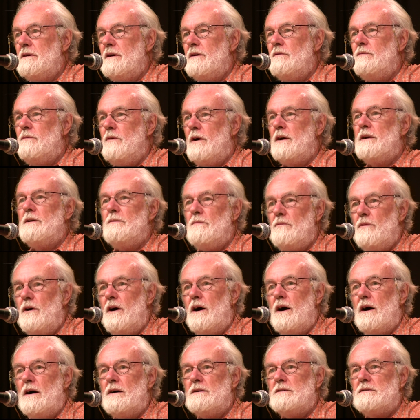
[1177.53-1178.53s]
of what it
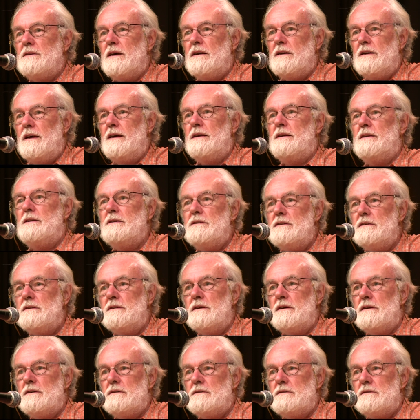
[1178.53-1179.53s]
was that led into
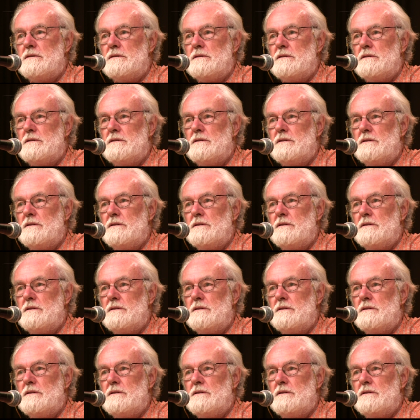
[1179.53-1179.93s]
this.